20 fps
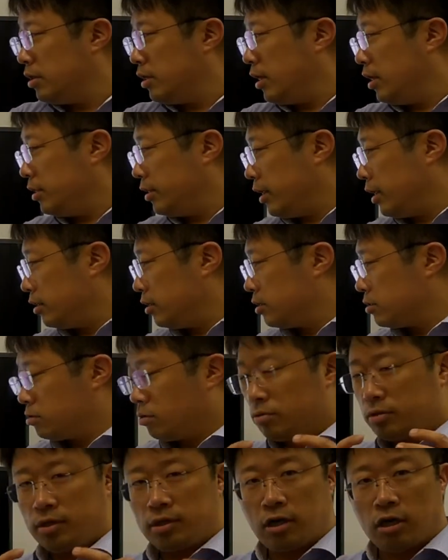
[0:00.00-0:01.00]
and then the
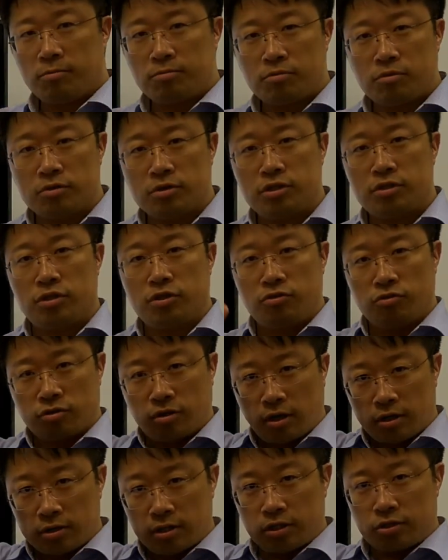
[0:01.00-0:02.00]
salting out procedure you
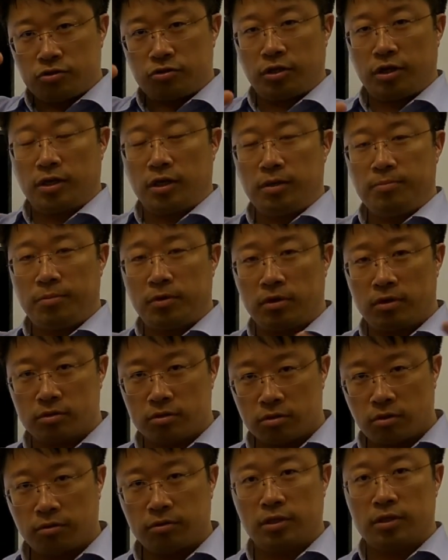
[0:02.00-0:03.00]
concentrate it
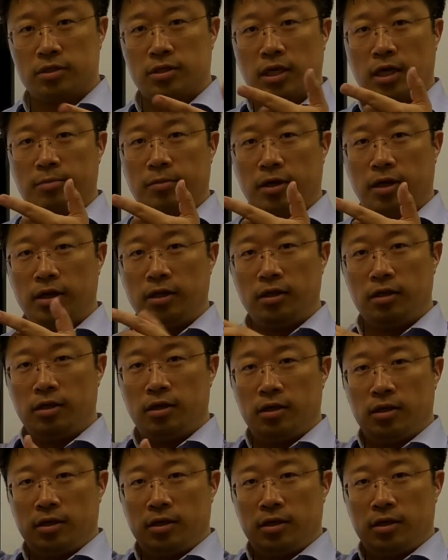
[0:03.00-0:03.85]
because salt is coming in,